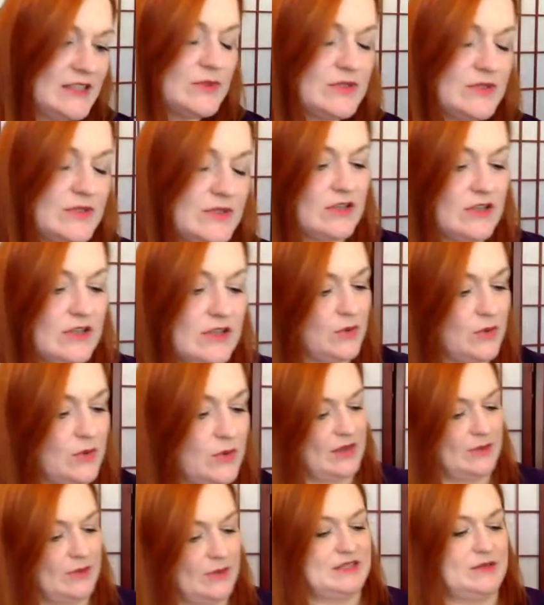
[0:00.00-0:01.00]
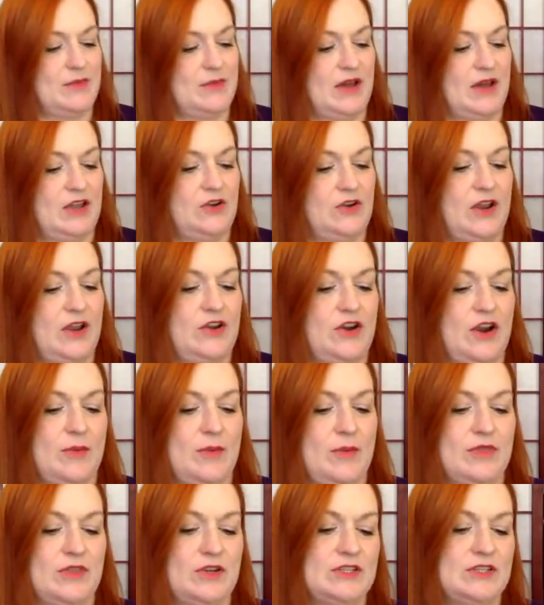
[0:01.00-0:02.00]
was also one that was in my
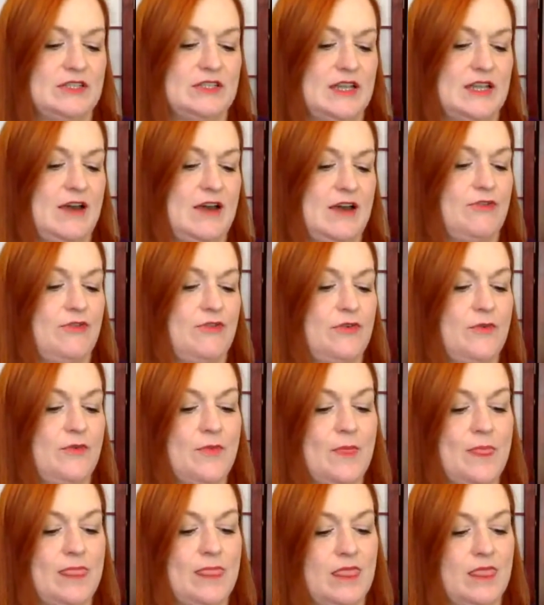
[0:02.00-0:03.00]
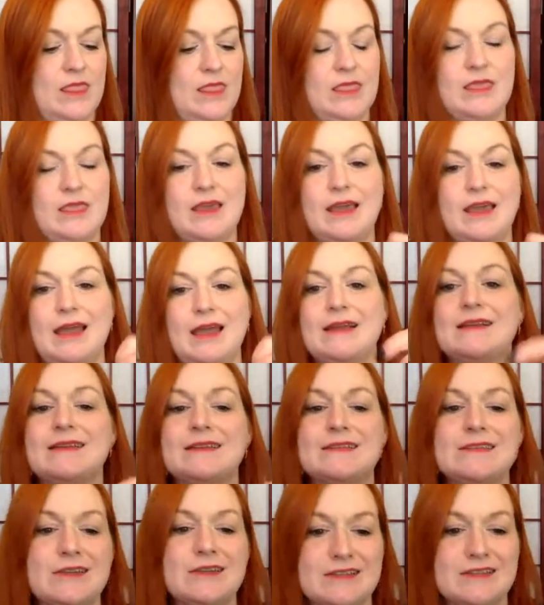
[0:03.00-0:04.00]
great-grandmother's stuff. Ah,
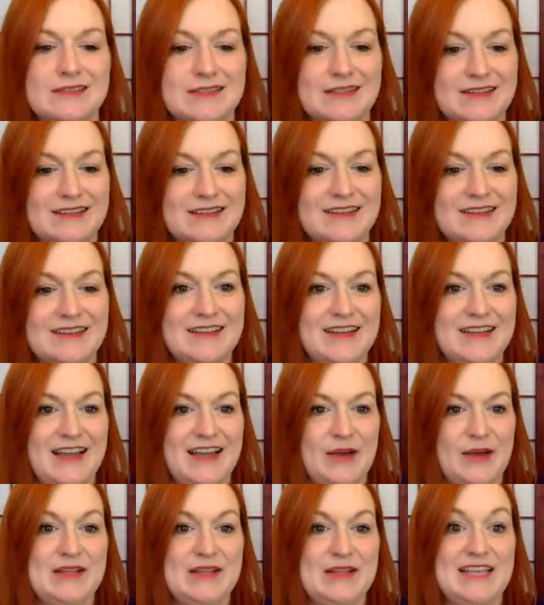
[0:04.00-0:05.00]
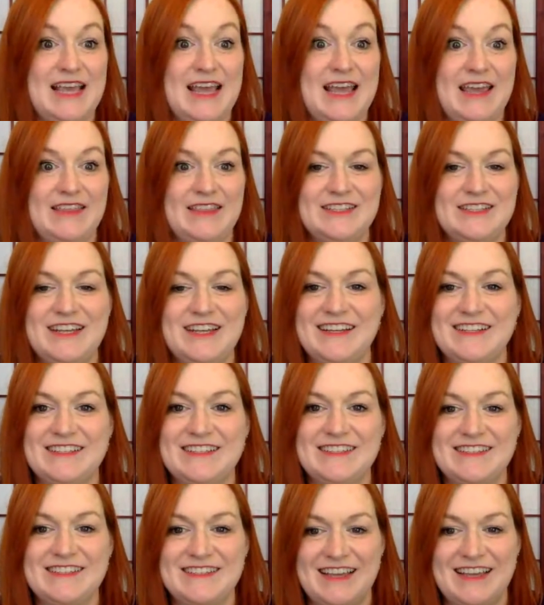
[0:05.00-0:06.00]
it's hooked. I'm going to say hey in the chat in
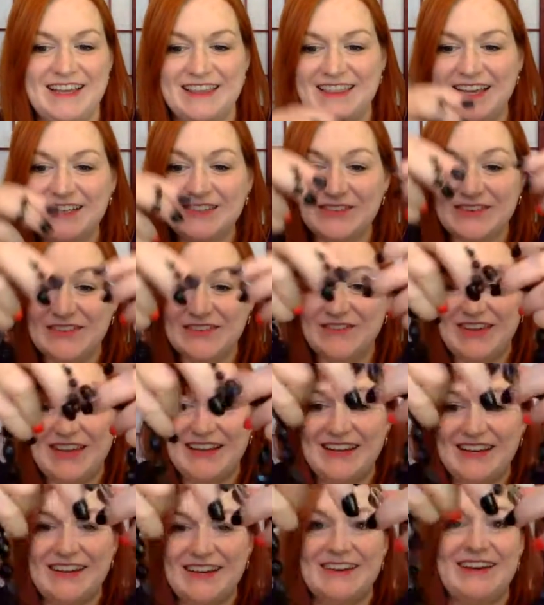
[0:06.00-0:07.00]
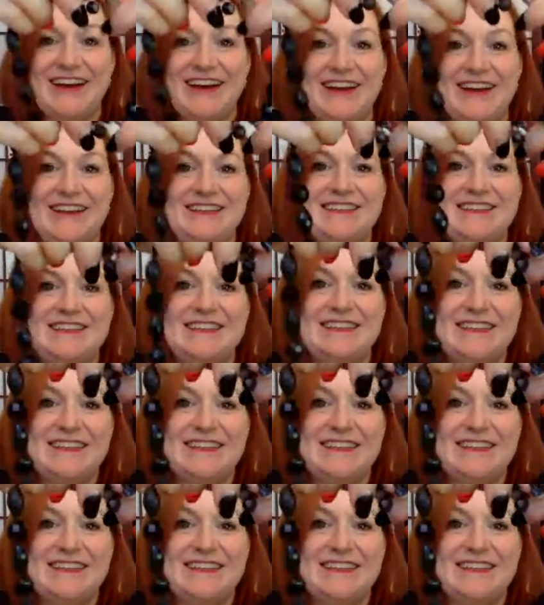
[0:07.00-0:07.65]
just a second. Thanks for being here, guys